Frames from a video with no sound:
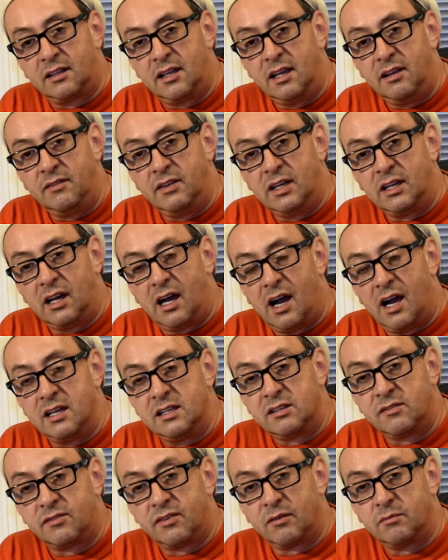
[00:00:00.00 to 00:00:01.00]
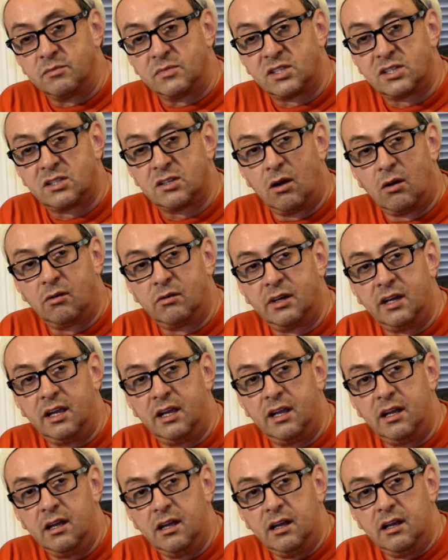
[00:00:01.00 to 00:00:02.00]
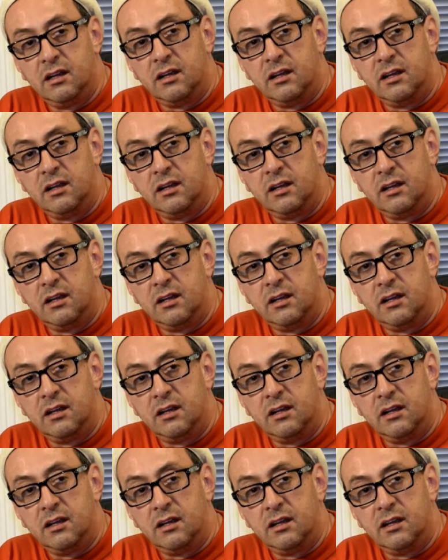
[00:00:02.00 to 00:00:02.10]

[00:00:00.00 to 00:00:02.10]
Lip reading: TV line from Sony